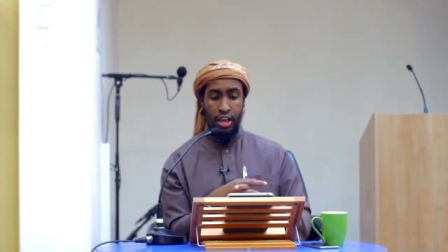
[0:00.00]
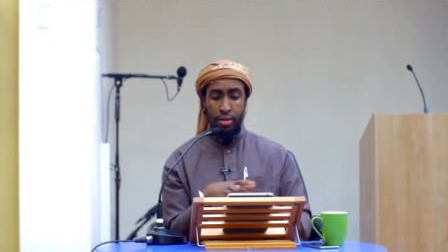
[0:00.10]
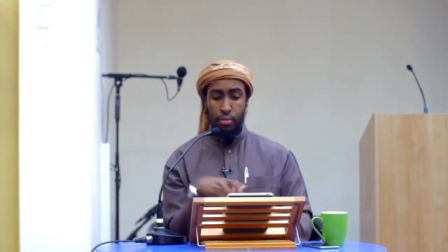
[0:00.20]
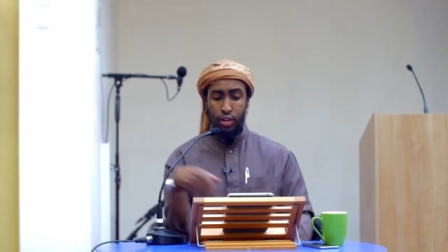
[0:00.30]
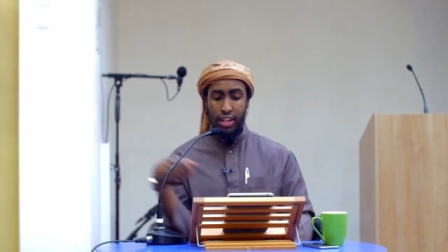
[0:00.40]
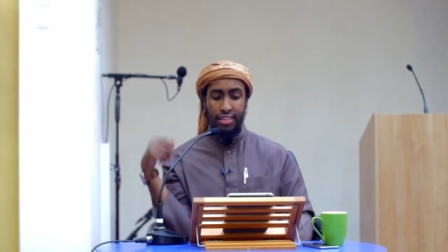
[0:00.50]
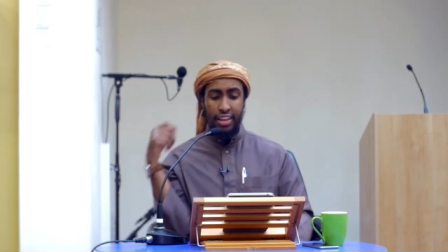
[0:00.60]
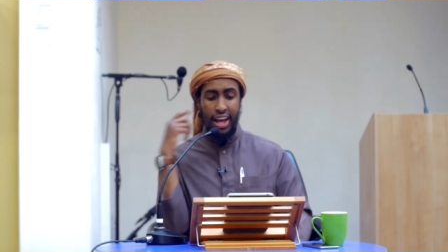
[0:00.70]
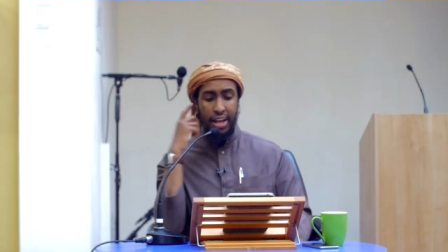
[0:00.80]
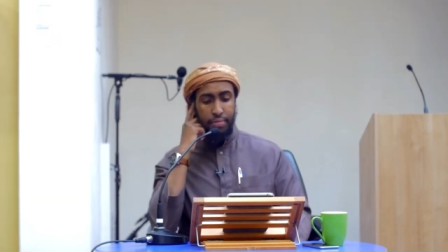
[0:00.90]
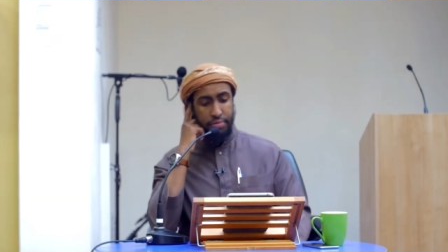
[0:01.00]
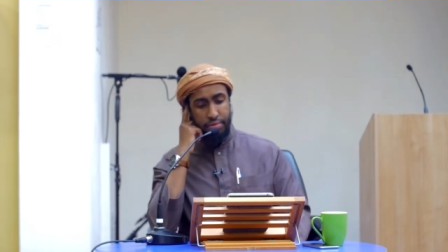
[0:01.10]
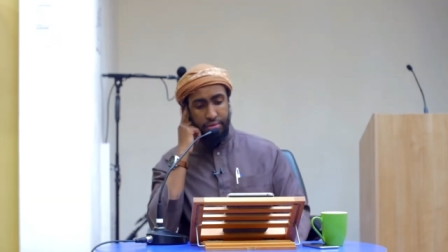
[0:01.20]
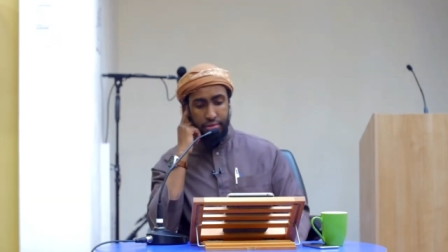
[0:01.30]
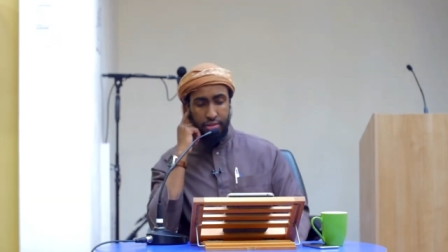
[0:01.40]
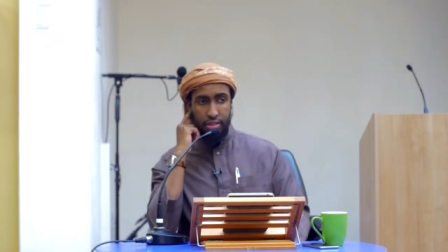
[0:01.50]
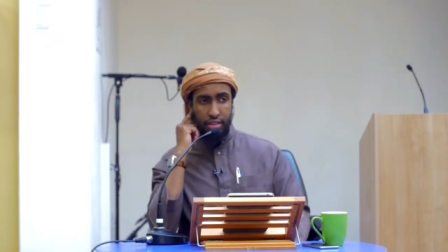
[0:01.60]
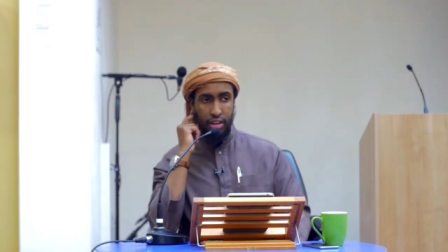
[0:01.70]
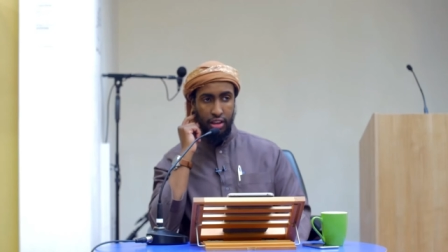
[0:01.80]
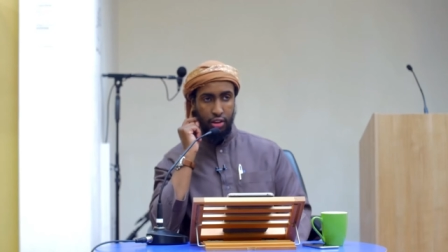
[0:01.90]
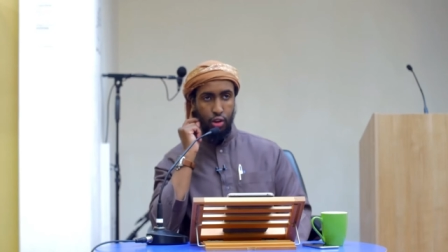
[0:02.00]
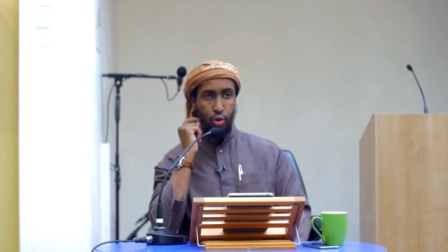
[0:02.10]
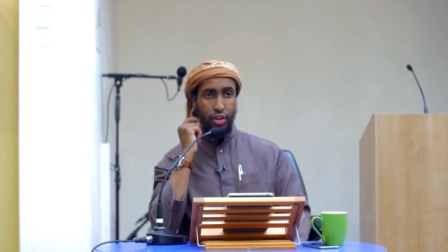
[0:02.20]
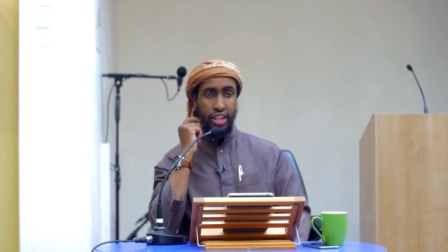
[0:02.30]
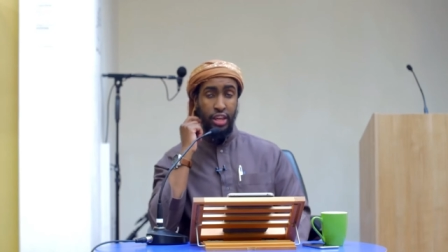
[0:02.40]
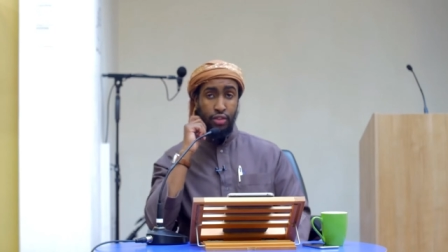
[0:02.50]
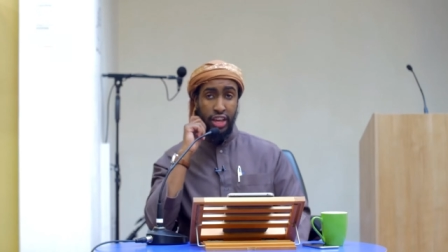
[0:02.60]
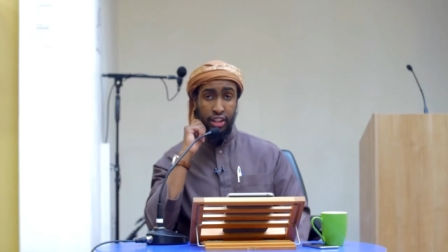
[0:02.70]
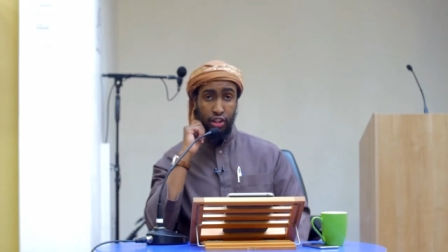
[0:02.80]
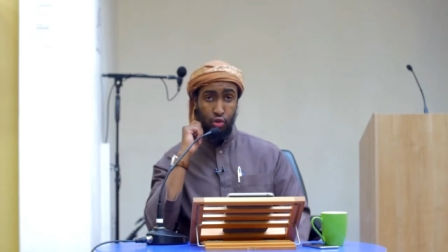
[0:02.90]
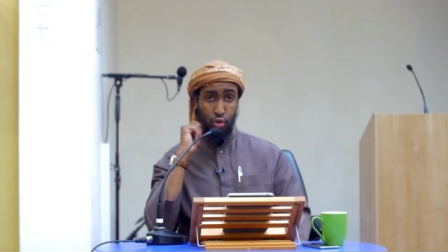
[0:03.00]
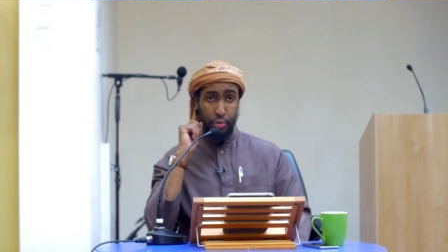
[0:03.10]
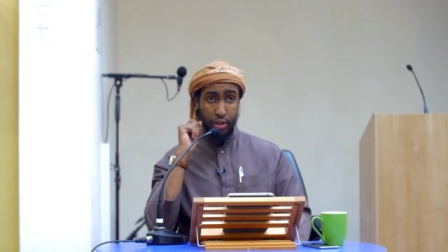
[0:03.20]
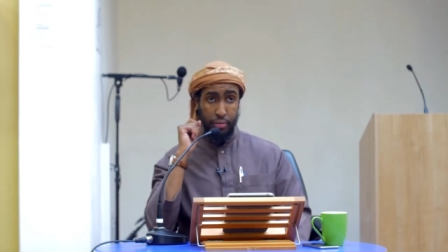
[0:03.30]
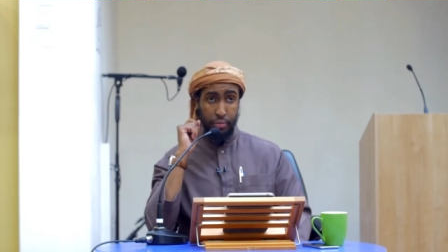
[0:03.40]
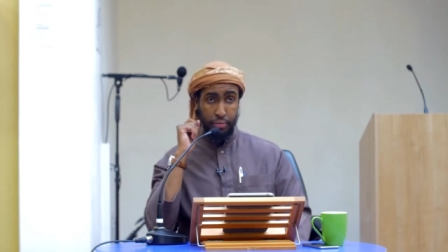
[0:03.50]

The Mu'tazila, who are a deviated group,